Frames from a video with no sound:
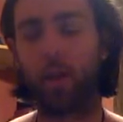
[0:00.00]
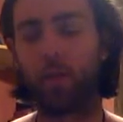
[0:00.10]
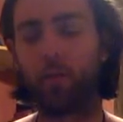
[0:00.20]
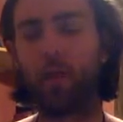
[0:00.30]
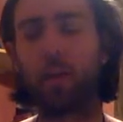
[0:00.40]

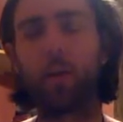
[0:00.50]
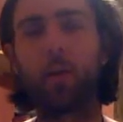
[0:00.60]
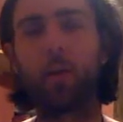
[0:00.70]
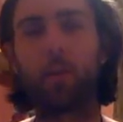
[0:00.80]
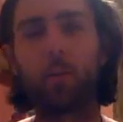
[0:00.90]
and you make the
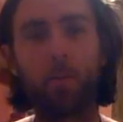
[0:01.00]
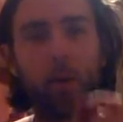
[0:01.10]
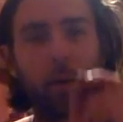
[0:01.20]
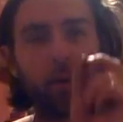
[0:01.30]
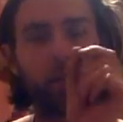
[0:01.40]
emitter
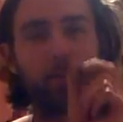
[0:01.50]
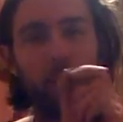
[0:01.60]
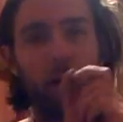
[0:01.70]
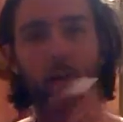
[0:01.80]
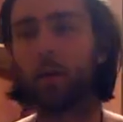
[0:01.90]
much
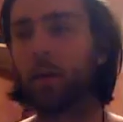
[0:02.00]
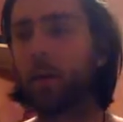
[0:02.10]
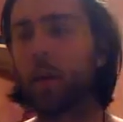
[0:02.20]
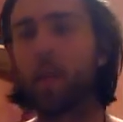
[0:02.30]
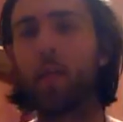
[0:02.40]
smaller
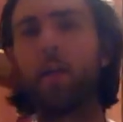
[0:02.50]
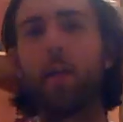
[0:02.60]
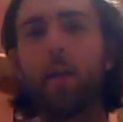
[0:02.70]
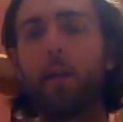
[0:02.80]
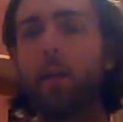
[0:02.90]

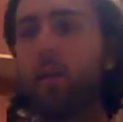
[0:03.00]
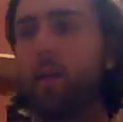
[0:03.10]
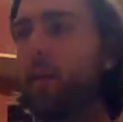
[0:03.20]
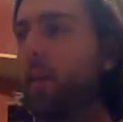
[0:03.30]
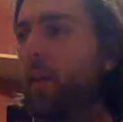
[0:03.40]
than
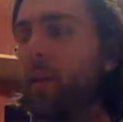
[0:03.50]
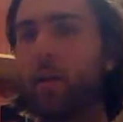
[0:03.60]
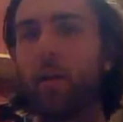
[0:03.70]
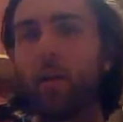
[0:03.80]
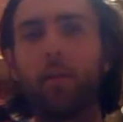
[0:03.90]
the
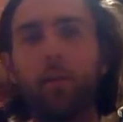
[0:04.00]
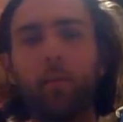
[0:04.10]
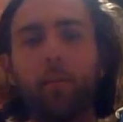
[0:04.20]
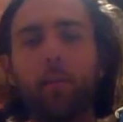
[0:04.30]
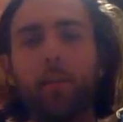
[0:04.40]
uh,
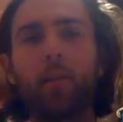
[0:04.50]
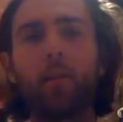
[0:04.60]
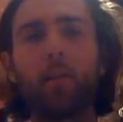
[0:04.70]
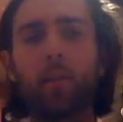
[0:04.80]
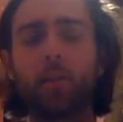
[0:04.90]

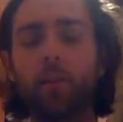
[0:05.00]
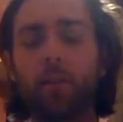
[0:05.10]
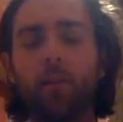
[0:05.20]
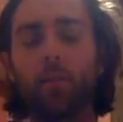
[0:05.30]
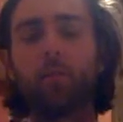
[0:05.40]
material that's
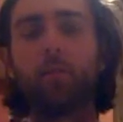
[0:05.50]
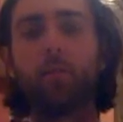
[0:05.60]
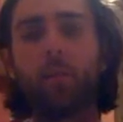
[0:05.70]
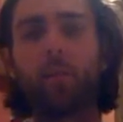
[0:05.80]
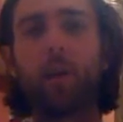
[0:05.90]

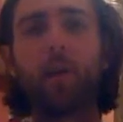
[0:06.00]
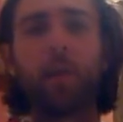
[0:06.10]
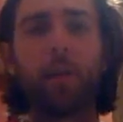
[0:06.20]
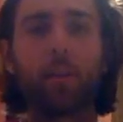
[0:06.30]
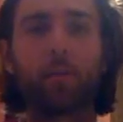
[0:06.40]
creating
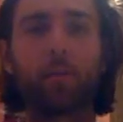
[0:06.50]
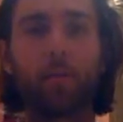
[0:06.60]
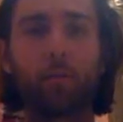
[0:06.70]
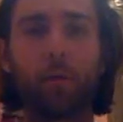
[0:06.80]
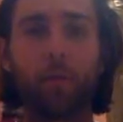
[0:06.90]
all the electrical
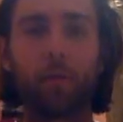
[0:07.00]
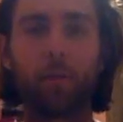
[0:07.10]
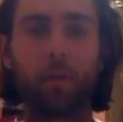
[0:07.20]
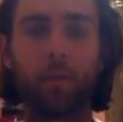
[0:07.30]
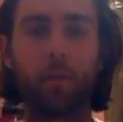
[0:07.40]

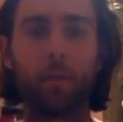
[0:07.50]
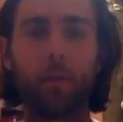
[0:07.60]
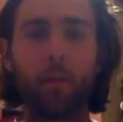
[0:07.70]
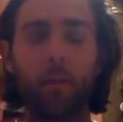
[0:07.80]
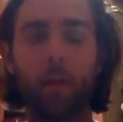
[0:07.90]
compression.
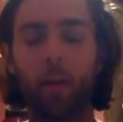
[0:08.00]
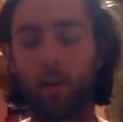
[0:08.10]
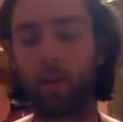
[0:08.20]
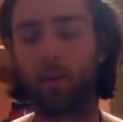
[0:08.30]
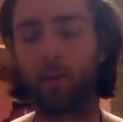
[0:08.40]

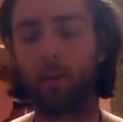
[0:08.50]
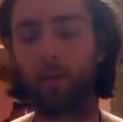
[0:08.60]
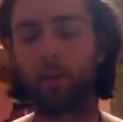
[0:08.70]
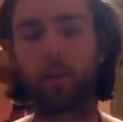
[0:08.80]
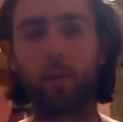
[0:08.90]
And
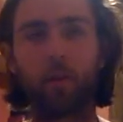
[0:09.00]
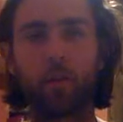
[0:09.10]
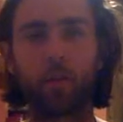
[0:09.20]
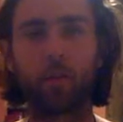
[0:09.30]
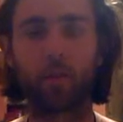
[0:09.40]
in
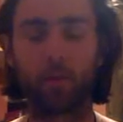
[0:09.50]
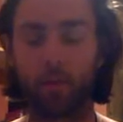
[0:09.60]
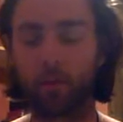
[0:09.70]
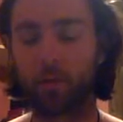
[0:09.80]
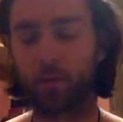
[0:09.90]
Searl,
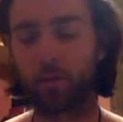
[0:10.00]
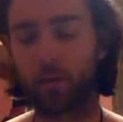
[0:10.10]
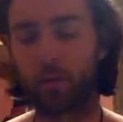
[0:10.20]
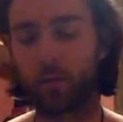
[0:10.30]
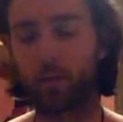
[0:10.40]
Searl's
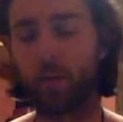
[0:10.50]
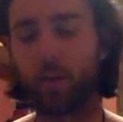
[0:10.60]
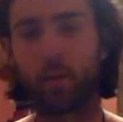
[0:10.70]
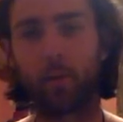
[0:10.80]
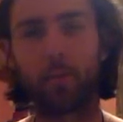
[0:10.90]

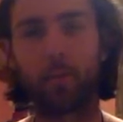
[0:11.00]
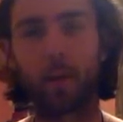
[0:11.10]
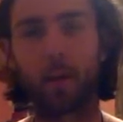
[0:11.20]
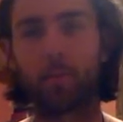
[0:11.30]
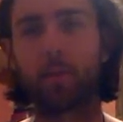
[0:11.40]
device, he used
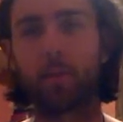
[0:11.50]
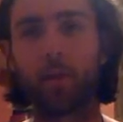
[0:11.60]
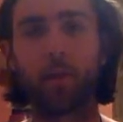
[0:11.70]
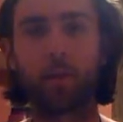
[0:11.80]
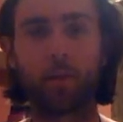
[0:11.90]
copper.
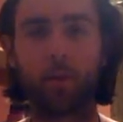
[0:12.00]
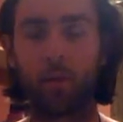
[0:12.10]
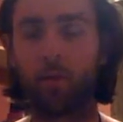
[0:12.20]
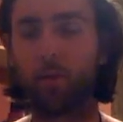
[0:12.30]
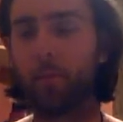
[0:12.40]
he Girls used
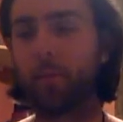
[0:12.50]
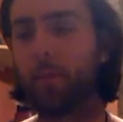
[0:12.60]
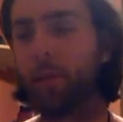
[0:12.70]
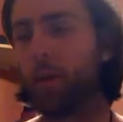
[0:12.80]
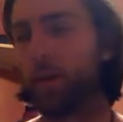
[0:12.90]
aluminum.
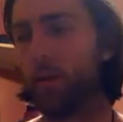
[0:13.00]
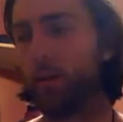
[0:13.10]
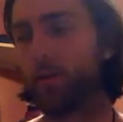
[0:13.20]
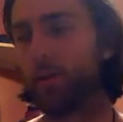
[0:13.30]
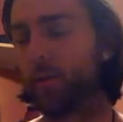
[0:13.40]

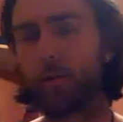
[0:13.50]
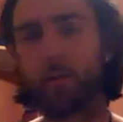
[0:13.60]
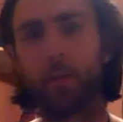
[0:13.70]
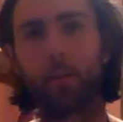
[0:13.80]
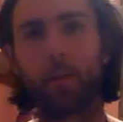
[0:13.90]
Um, so just
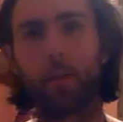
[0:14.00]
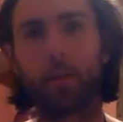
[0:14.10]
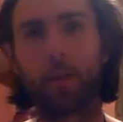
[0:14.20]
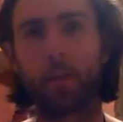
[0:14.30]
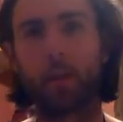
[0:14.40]
typical
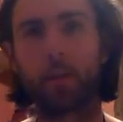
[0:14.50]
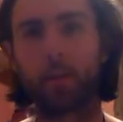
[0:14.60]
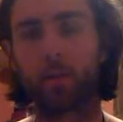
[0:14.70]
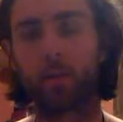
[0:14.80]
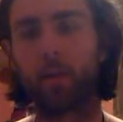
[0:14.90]

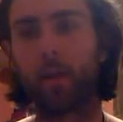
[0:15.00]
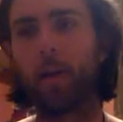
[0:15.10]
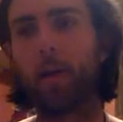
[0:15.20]
conductors,